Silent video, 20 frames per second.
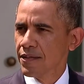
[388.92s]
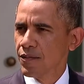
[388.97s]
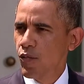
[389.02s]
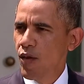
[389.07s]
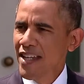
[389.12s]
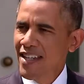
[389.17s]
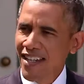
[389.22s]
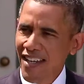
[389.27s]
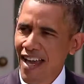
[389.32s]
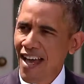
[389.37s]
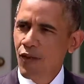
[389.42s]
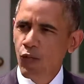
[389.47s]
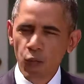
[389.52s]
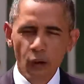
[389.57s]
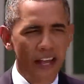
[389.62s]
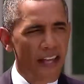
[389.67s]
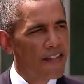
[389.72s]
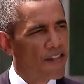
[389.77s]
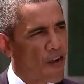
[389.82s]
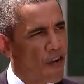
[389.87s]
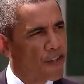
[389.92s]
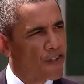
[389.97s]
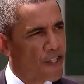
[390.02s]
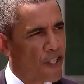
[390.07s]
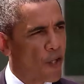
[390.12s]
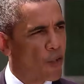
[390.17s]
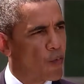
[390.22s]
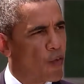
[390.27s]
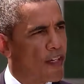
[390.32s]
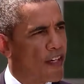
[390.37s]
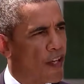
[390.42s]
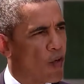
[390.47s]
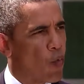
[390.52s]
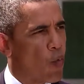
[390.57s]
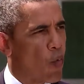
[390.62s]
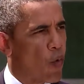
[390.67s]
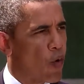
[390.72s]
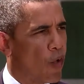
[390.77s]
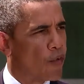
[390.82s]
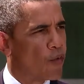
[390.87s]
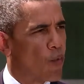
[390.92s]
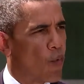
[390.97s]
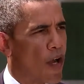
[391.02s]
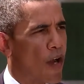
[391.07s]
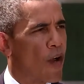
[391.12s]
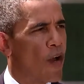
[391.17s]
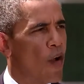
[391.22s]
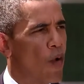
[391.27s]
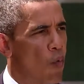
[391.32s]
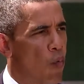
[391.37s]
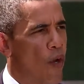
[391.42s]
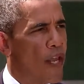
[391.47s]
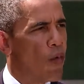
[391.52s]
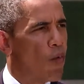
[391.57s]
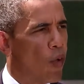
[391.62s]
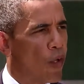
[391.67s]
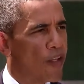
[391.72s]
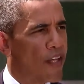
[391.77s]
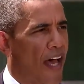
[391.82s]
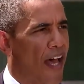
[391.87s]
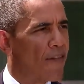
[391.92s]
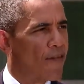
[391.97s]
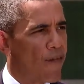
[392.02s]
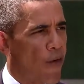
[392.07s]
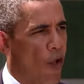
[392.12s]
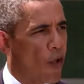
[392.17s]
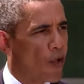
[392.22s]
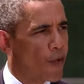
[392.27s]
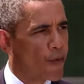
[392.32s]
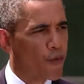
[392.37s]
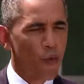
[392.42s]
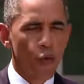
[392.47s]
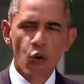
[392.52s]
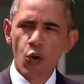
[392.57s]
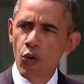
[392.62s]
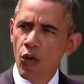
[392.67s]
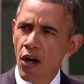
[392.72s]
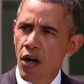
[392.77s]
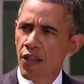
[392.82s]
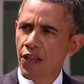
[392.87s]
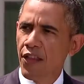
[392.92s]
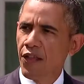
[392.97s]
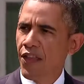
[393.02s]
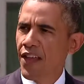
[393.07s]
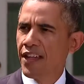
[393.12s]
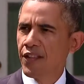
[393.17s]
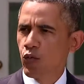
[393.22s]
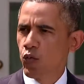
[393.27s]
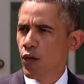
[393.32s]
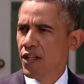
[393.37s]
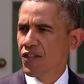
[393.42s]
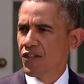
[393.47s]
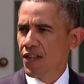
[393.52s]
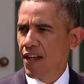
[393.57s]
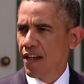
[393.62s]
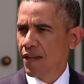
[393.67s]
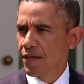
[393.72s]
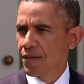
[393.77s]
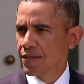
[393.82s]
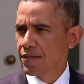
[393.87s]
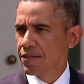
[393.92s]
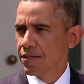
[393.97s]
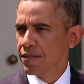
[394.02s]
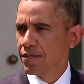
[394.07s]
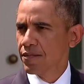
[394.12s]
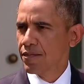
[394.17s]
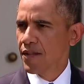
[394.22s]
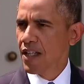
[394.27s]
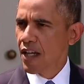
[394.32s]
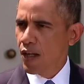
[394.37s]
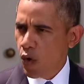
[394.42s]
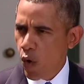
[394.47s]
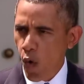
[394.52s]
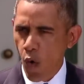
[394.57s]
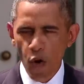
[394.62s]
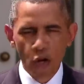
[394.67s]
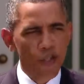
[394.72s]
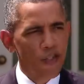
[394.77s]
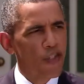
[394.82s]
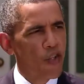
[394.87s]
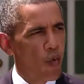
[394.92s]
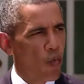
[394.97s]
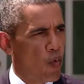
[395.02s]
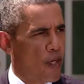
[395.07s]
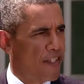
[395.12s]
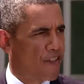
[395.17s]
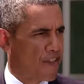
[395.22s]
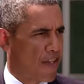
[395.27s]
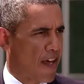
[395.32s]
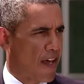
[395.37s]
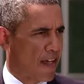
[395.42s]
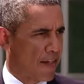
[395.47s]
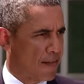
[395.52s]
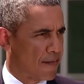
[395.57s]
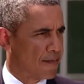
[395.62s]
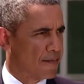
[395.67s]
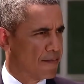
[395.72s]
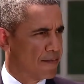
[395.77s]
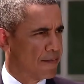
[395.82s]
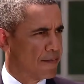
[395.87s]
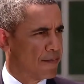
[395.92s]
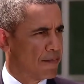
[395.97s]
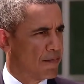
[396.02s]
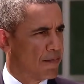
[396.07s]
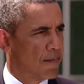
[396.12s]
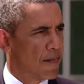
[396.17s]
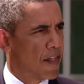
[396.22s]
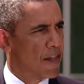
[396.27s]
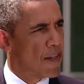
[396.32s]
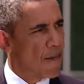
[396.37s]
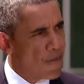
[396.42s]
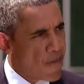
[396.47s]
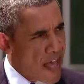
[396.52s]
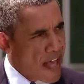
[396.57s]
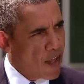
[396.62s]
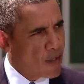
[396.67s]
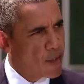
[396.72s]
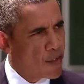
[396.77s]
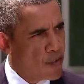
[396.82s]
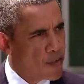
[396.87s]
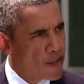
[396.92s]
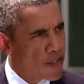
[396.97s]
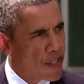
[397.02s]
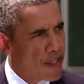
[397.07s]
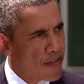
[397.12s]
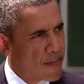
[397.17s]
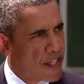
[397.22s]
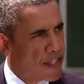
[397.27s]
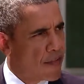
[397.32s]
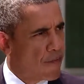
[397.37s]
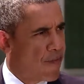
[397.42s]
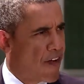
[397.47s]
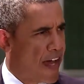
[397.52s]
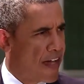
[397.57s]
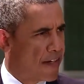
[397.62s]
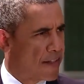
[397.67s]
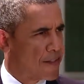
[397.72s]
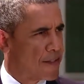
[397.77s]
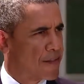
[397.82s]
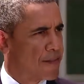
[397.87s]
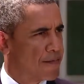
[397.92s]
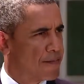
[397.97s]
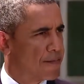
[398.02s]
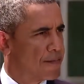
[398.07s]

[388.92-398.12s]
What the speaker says: We cannot raise our children in a world where we will not follow through on the things we say, the accords we sign, the values that define us.